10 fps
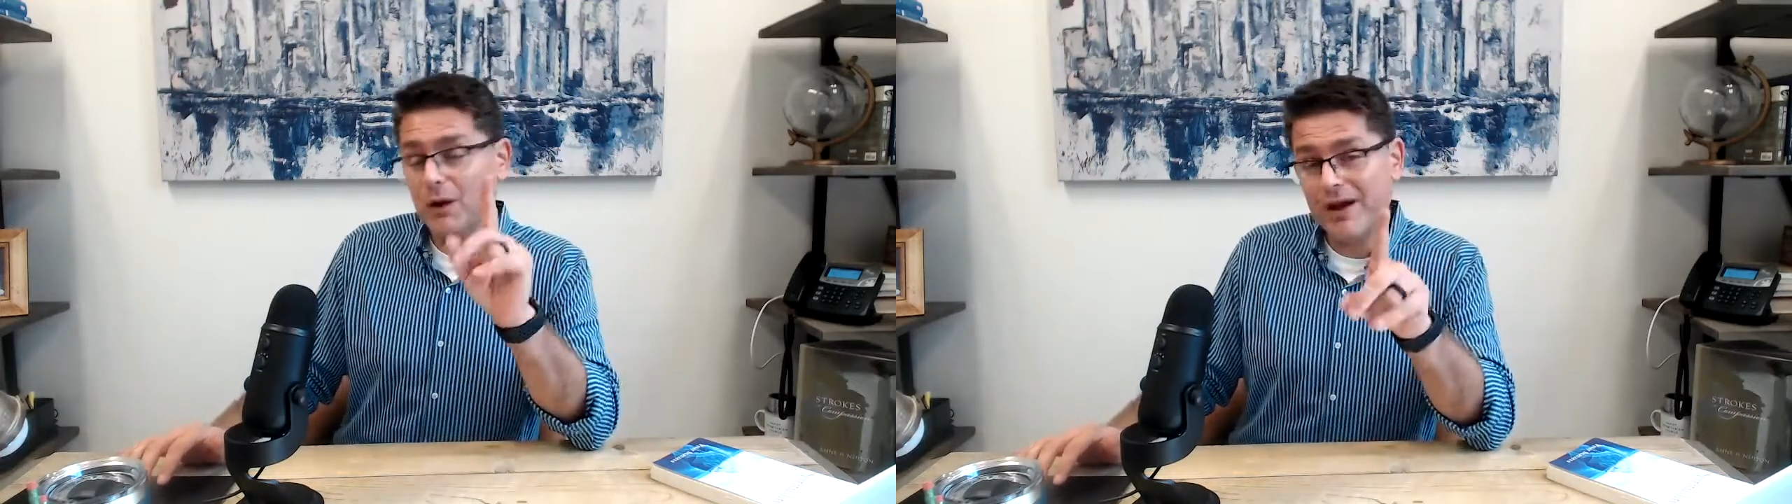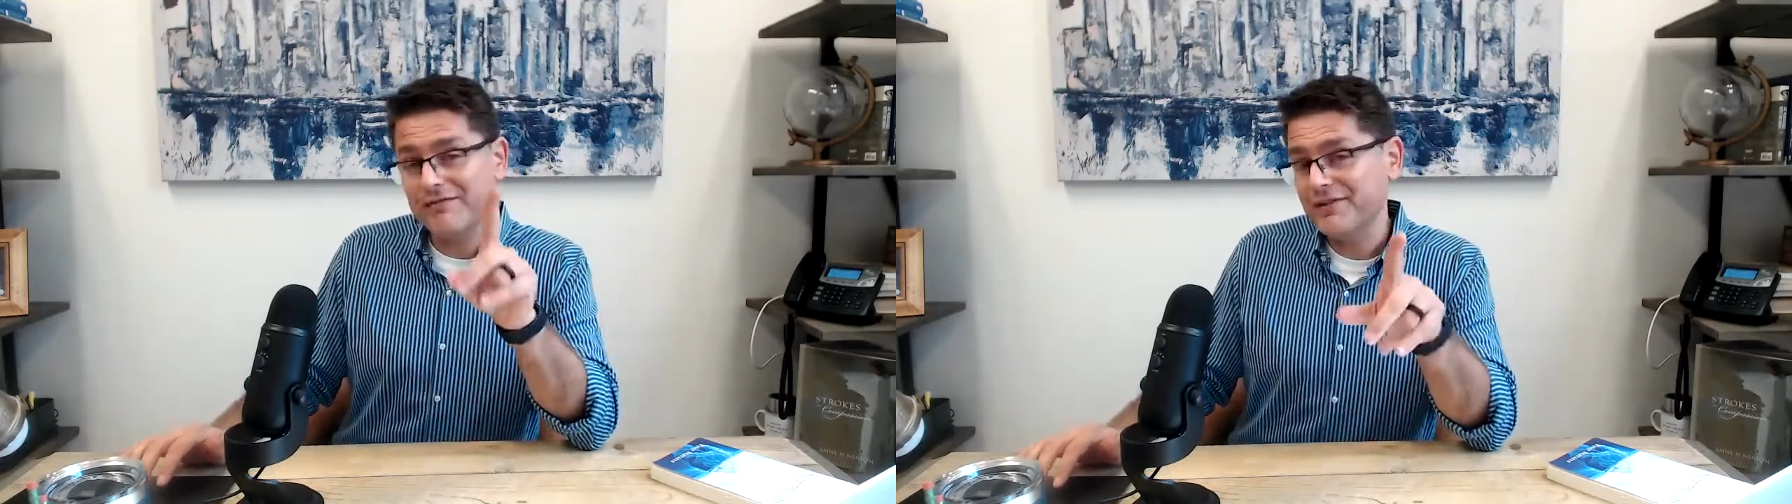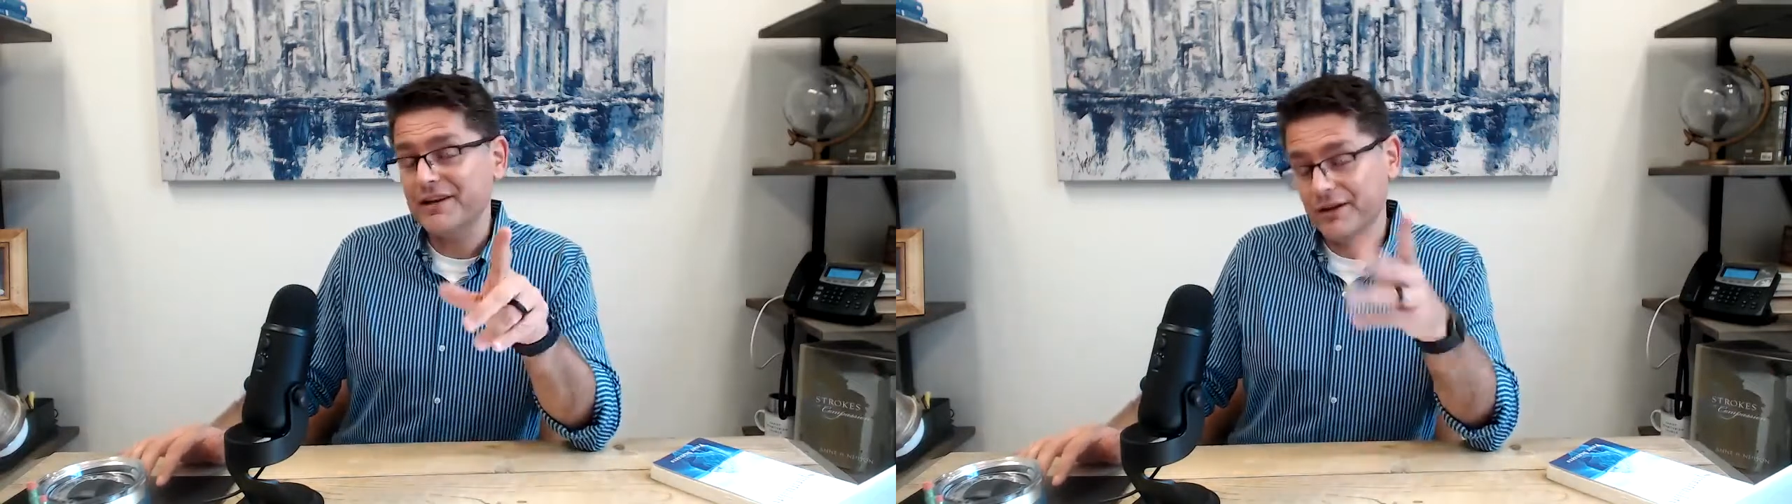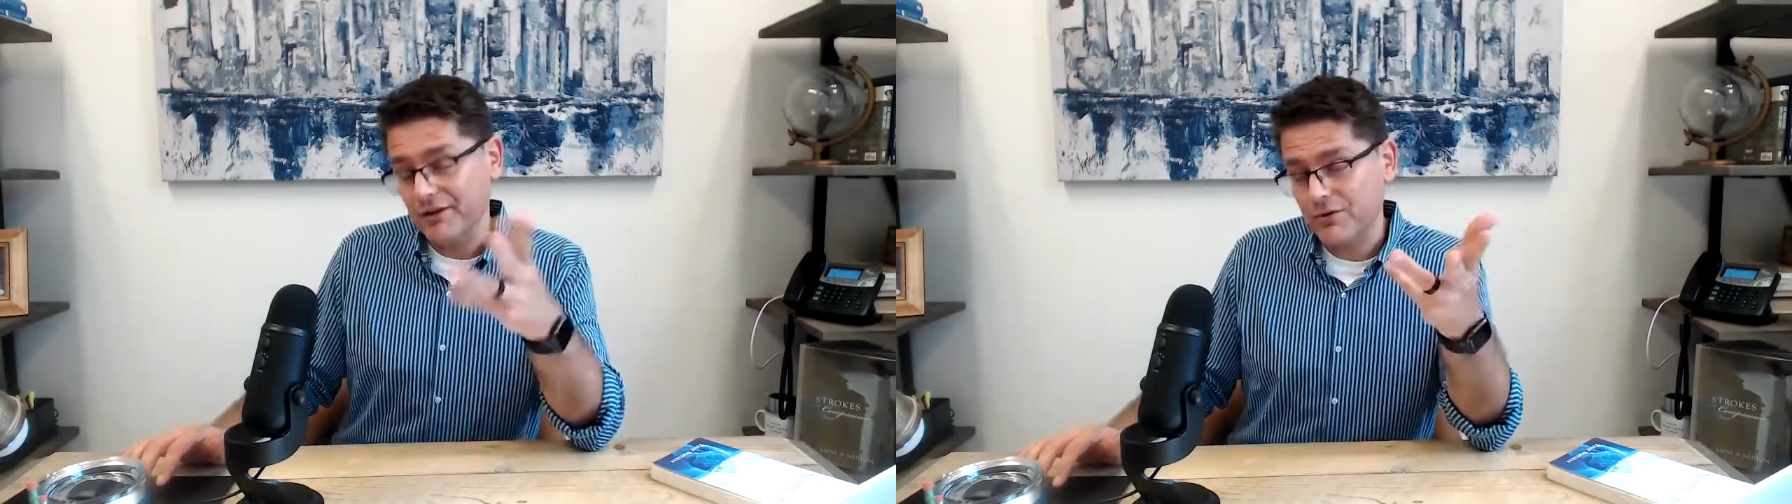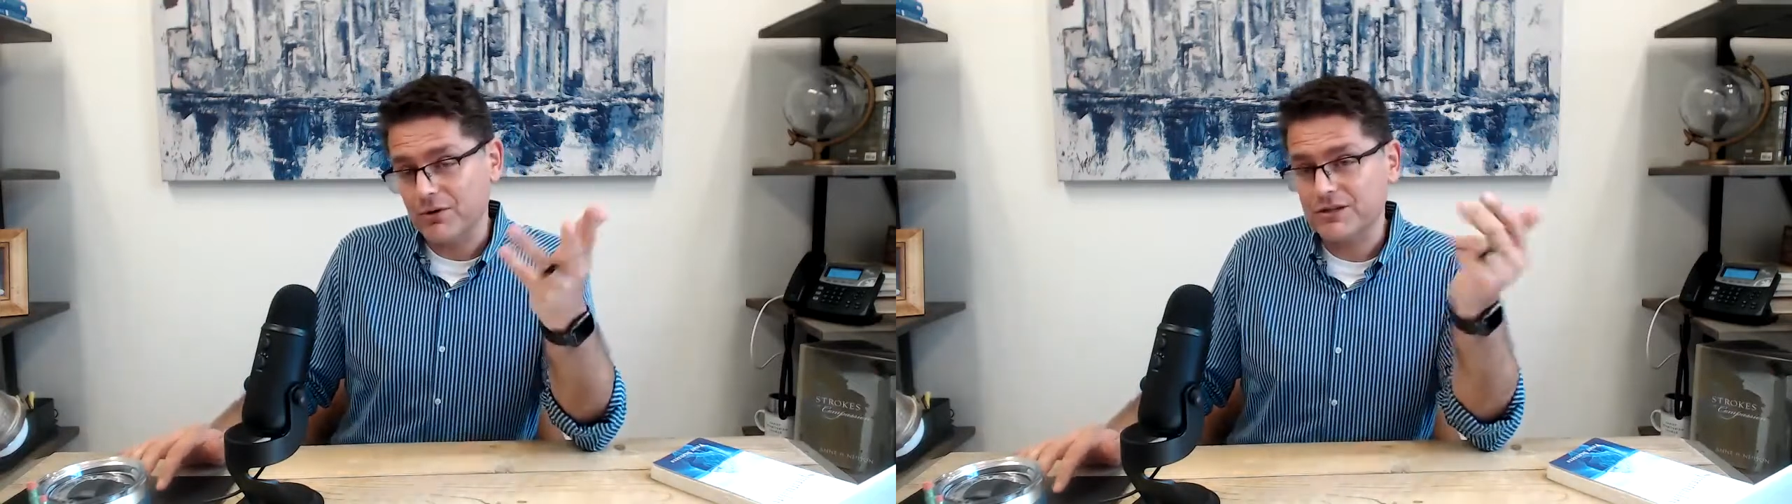way of video,
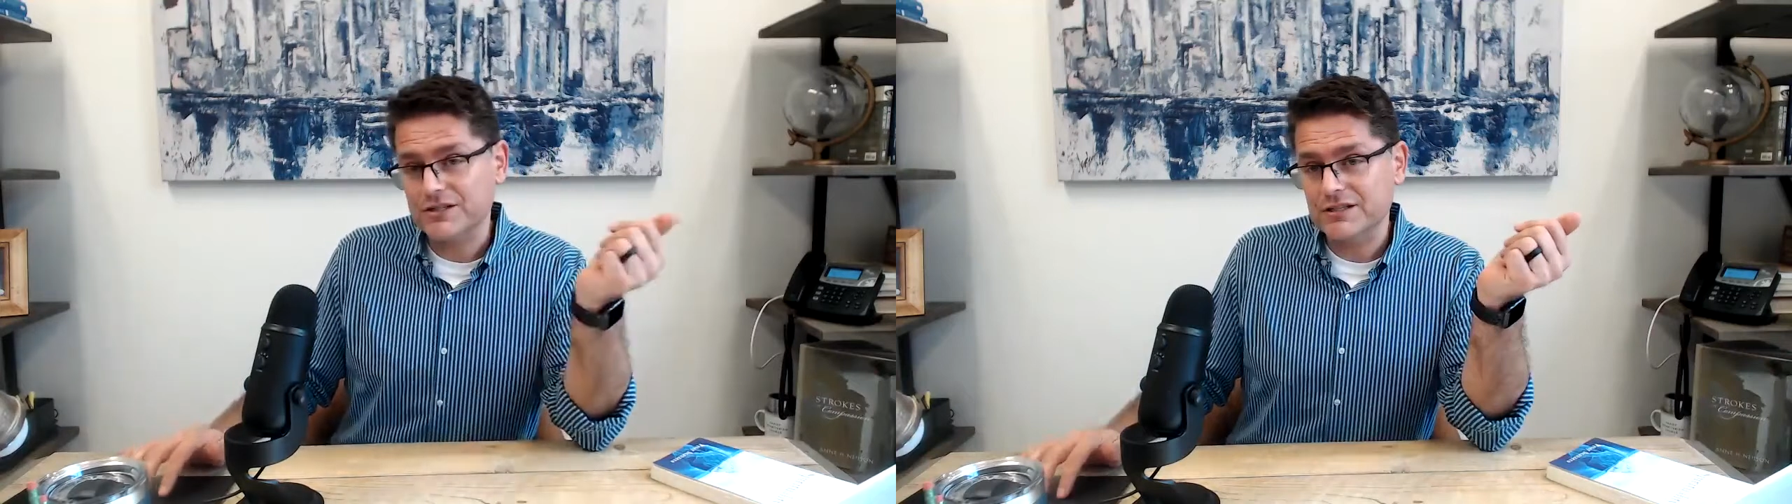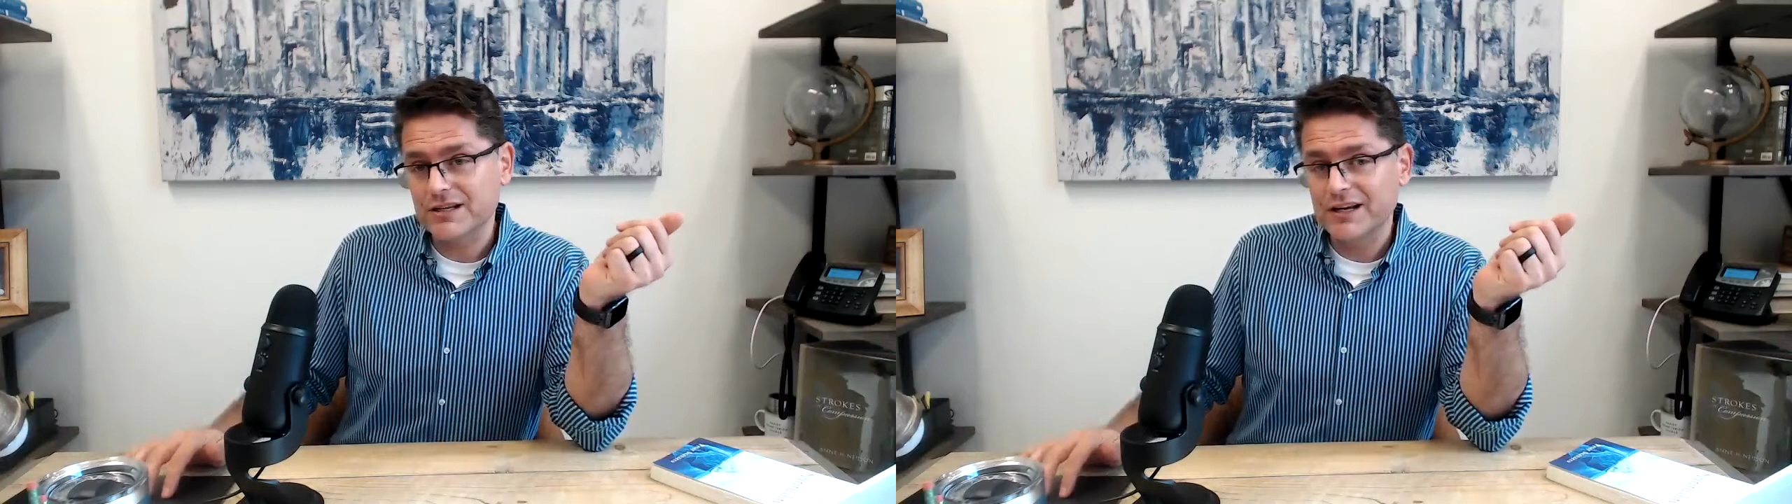of course.